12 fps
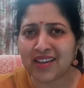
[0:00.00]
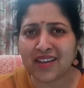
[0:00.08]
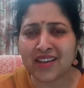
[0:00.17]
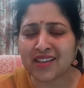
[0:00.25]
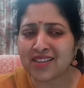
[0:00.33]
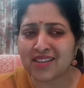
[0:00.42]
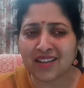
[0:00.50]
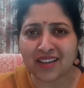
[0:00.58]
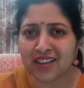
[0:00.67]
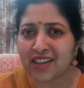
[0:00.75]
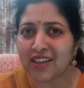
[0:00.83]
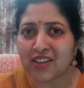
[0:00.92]
is
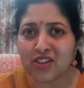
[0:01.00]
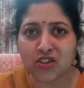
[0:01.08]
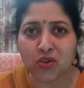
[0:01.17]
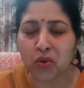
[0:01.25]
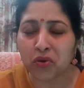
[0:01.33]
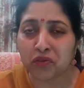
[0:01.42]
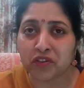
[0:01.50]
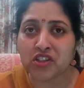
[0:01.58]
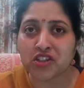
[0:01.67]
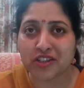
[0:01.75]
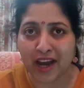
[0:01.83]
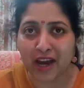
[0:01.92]
nothing sort of a
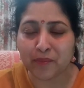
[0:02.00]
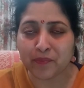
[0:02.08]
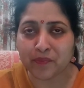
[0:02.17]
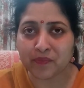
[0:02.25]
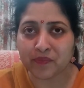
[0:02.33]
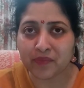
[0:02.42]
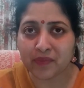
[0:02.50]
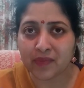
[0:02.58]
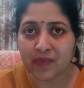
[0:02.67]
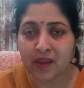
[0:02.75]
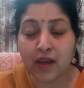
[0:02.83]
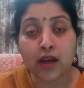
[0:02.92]
sham.
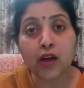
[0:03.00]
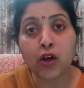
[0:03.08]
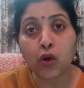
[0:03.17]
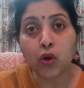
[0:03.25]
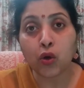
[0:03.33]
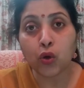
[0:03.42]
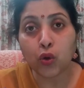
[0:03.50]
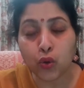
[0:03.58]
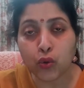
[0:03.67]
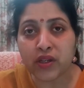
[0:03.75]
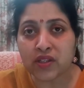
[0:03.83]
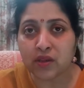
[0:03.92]

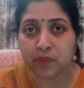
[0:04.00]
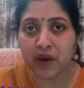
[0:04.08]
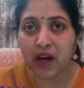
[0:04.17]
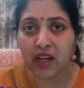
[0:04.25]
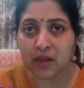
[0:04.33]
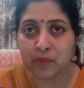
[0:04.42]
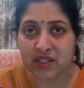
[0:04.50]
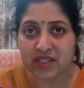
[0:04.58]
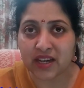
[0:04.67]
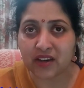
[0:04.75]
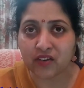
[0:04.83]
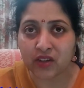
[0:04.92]
Who is a
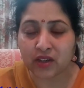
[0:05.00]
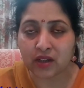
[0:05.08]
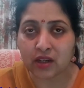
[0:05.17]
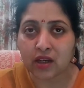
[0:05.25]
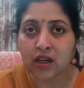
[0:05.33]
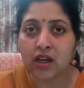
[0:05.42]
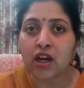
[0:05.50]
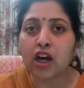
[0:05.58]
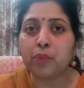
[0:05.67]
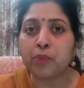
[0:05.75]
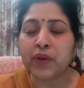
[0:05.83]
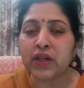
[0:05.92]
parliamentarian?
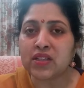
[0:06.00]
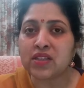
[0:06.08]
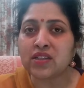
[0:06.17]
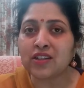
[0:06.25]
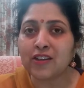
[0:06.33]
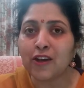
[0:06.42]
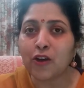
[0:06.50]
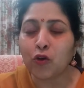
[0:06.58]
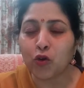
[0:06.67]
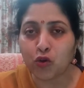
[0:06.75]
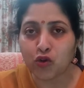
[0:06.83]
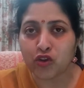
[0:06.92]
A person
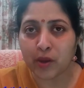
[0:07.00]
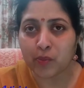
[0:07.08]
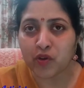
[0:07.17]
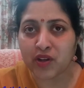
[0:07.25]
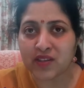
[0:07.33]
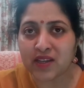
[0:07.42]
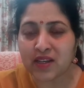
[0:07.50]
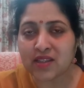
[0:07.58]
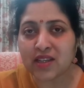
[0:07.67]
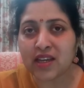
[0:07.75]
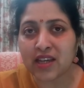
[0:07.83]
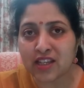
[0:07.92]
who
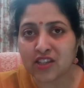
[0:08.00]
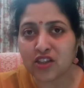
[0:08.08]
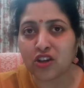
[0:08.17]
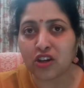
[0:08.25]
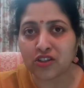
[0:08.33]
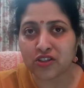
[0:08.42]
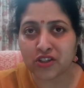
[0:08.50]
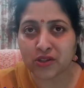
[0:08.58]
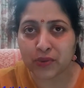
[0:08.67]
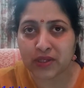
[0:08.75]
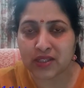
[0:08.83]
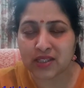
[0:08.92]
represents his
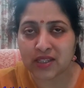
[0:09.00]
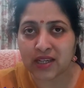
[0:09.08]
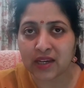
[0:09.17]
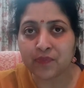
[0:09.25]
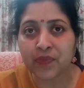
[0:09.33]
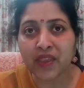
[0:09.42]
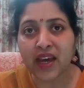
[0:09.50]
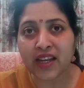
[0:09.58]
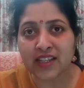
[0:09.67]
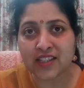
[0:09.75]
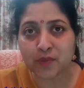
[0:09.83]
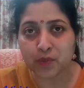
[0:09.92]
constituency
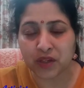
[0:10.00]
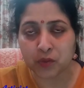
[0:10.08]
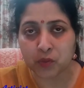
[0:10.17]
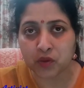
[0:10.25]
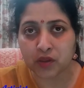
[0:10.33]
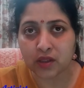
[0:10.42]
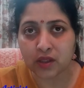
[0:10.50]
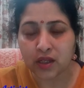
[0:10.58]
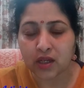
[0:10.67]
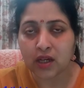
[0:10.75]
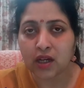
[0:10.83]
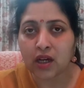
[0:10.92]
and its people.
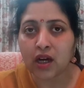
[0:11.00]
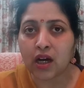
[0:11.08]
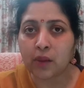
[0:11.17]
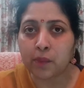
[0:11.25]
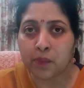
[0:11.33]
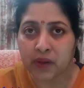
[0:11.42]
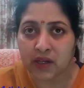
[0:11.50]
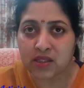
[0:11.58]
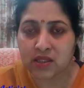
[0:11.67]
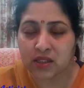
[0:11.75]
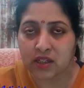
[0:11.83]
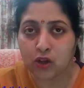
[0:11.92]
A
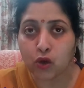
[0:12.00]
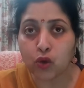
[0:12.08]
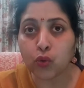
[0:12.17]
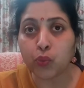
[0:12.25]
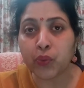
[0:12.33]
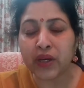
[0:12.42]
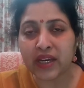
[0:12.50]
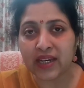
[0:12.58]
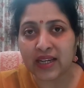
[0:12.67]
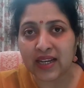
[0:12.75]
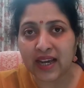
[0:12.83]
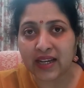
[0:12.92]
person who we
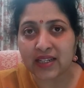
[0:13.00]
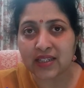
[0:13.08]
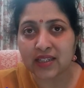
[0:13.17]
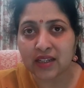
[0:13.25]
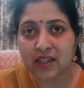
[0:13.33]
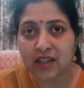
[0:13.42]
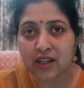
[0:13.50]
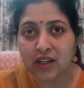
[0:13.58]
elect